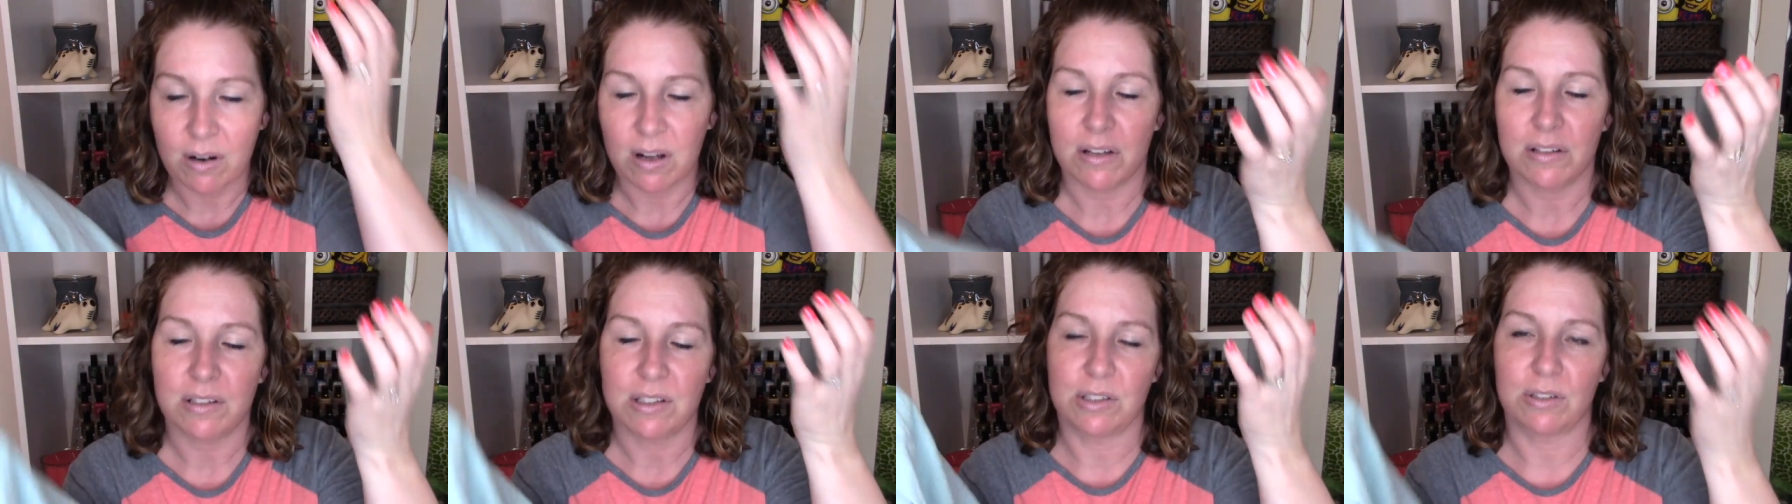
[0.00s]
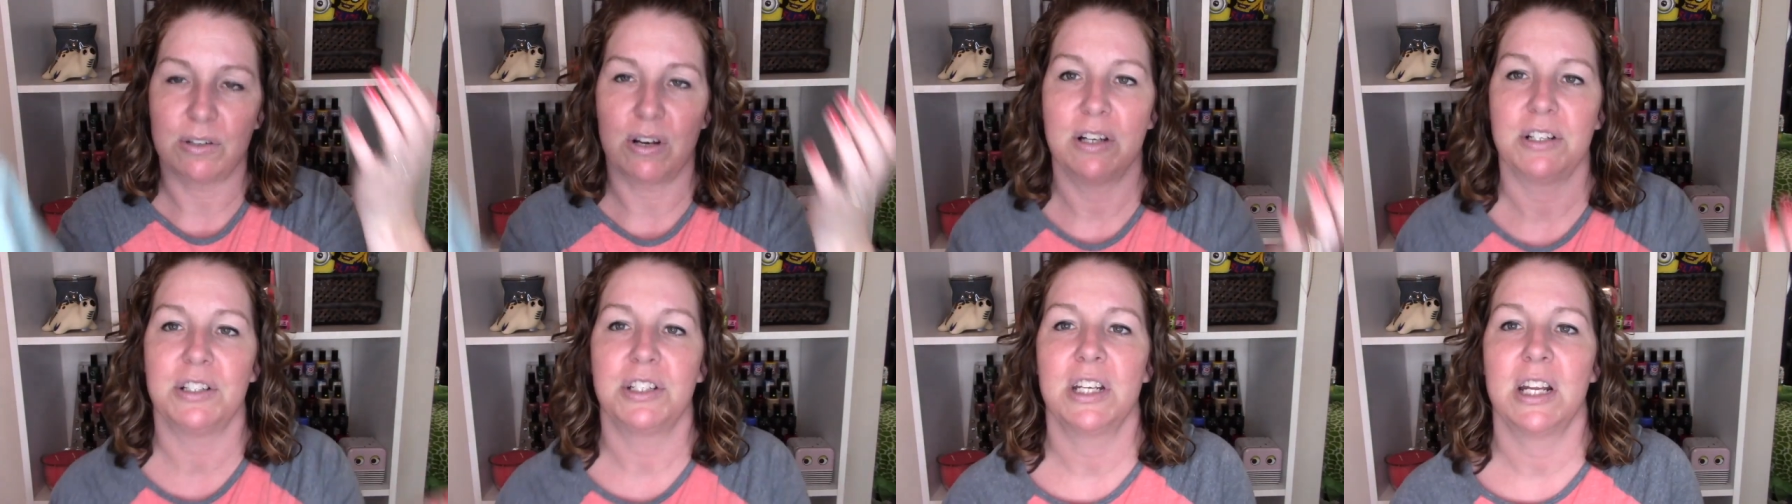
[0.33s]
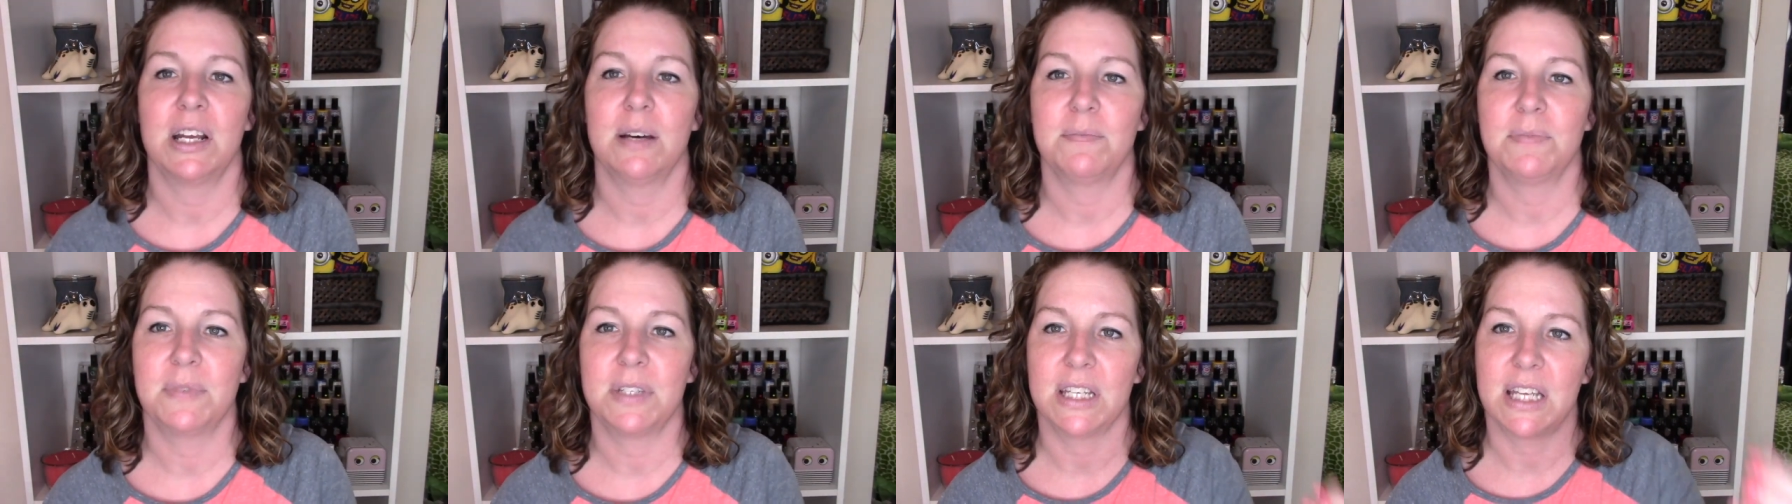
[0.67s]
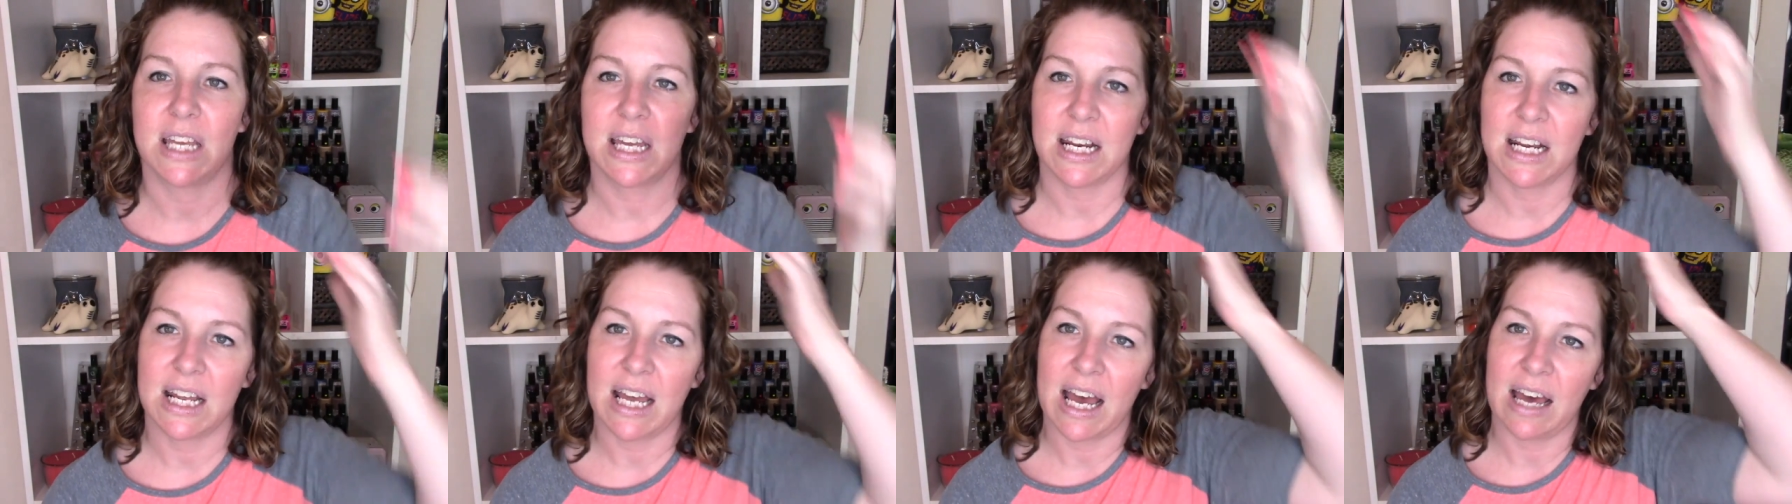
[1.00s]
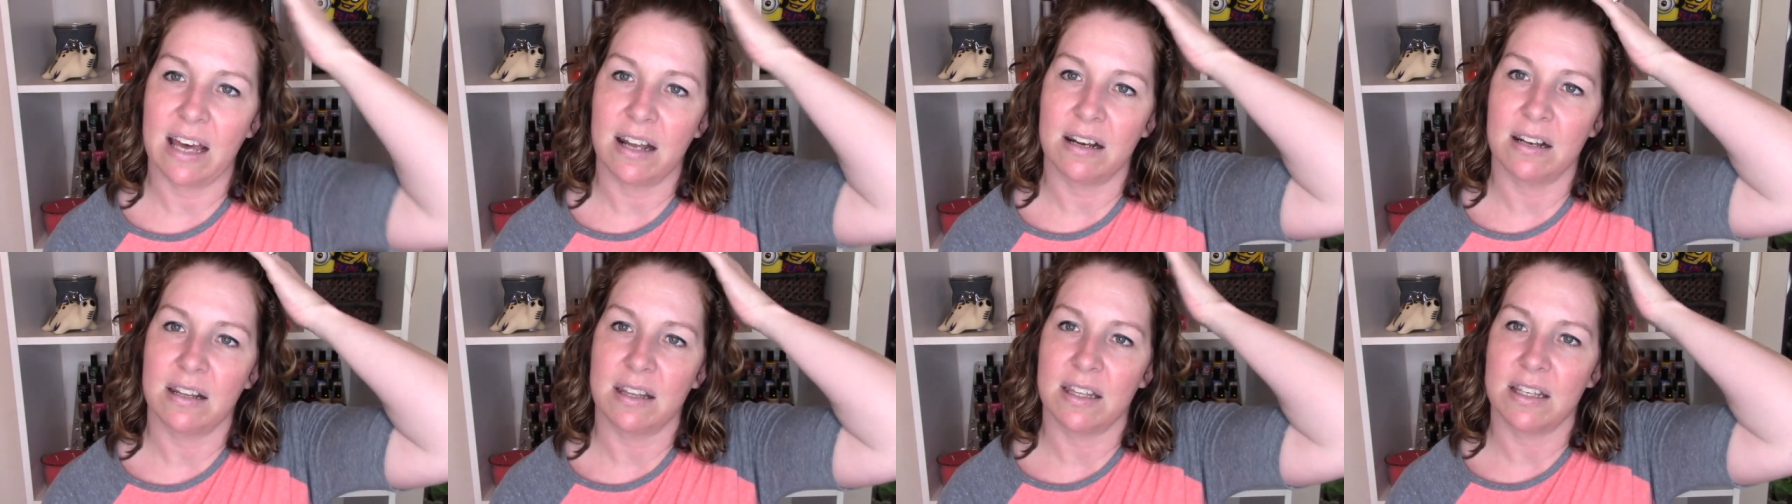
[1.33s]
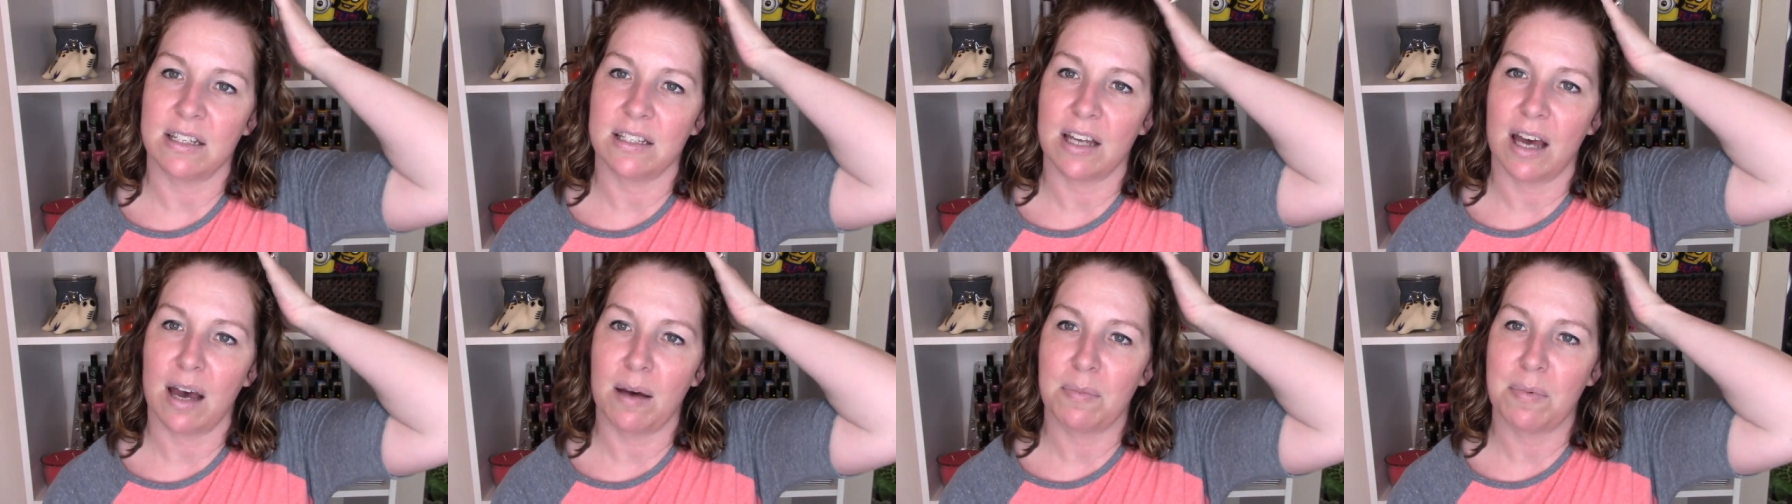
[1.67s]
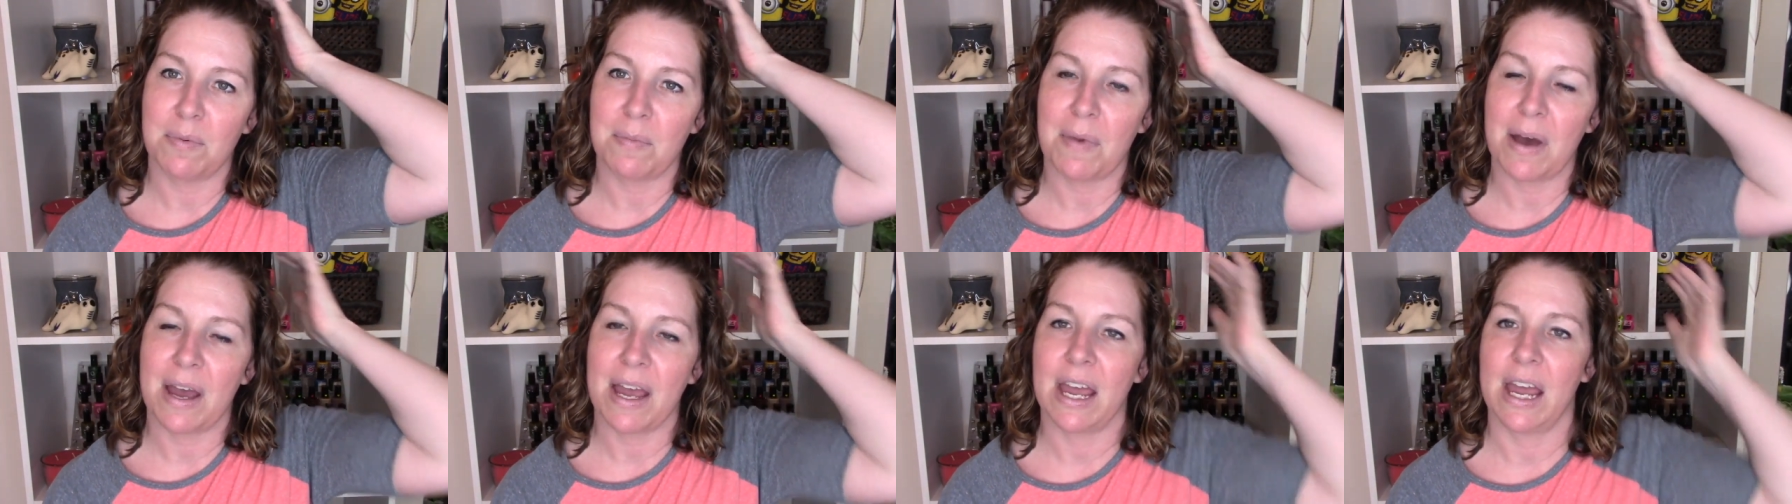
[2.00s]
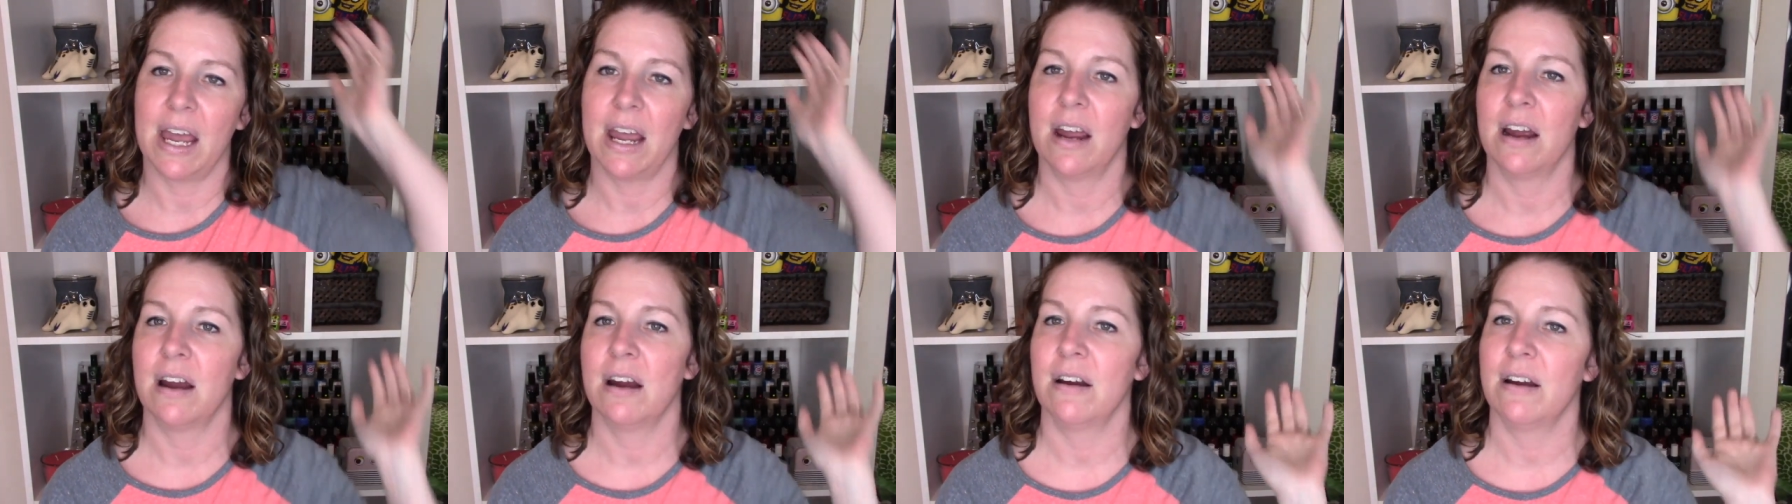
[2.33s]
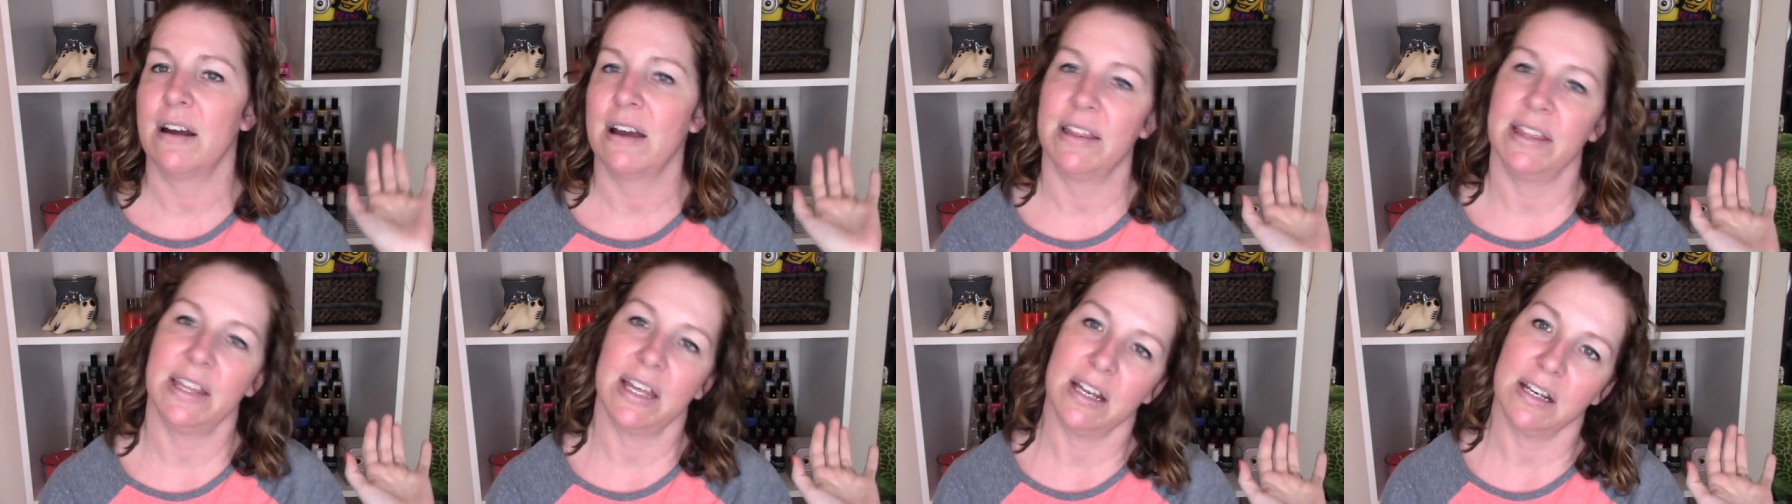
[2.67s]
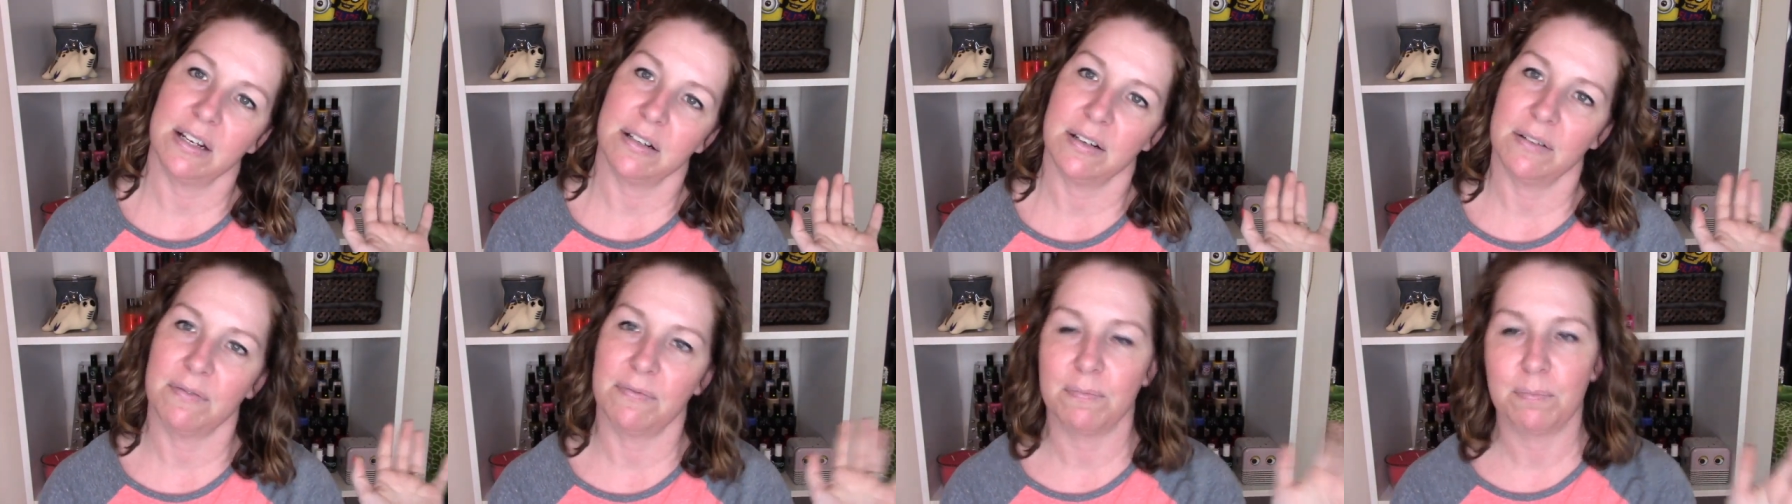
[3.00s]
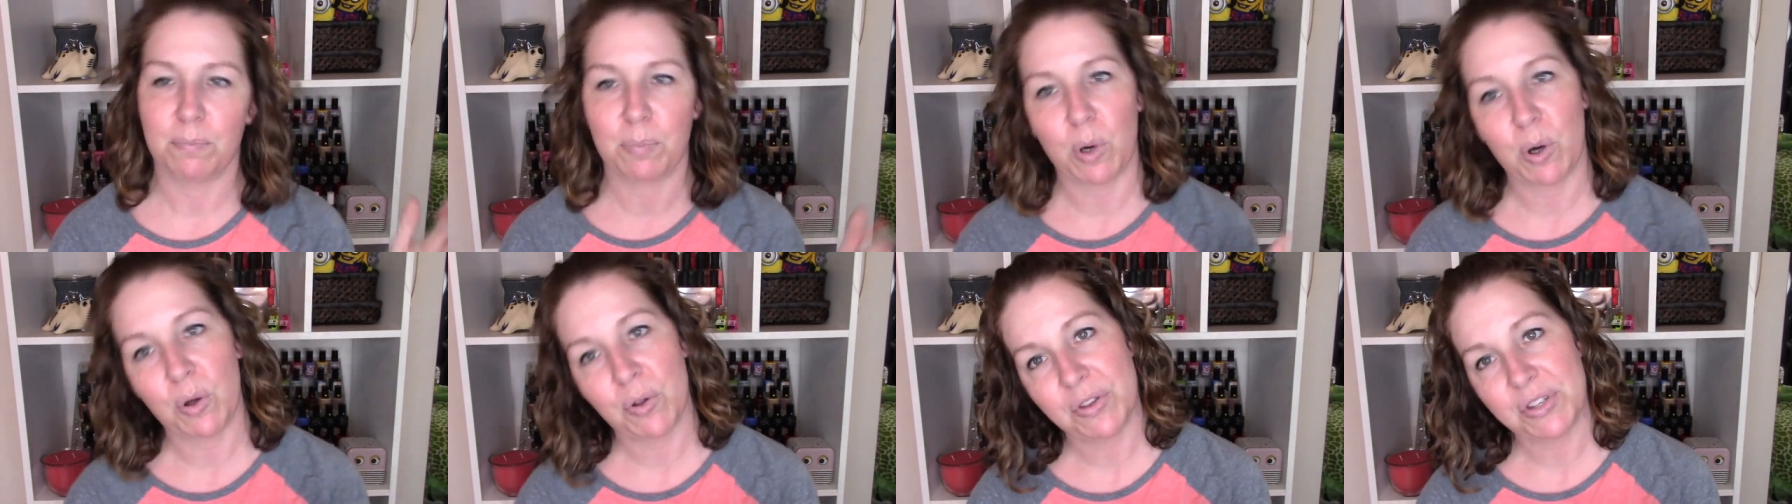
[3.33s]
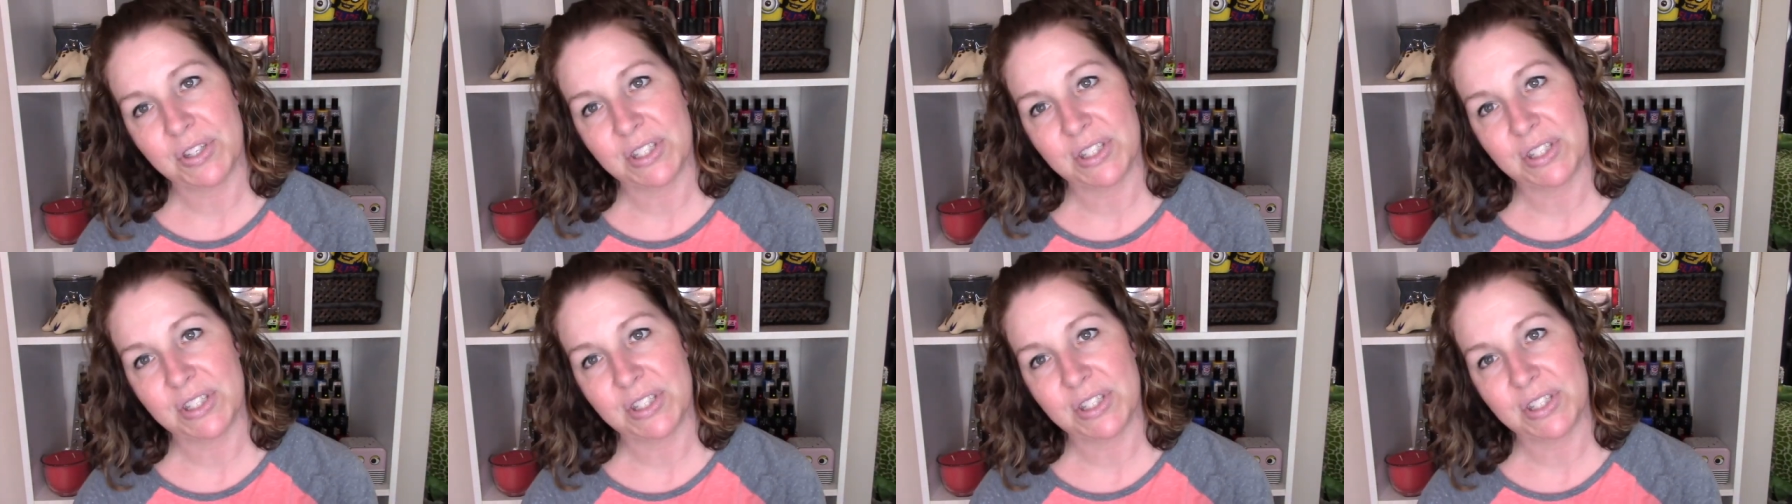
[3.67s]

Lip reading: I'll scrunch it up to get it out of the top of my hair, and then both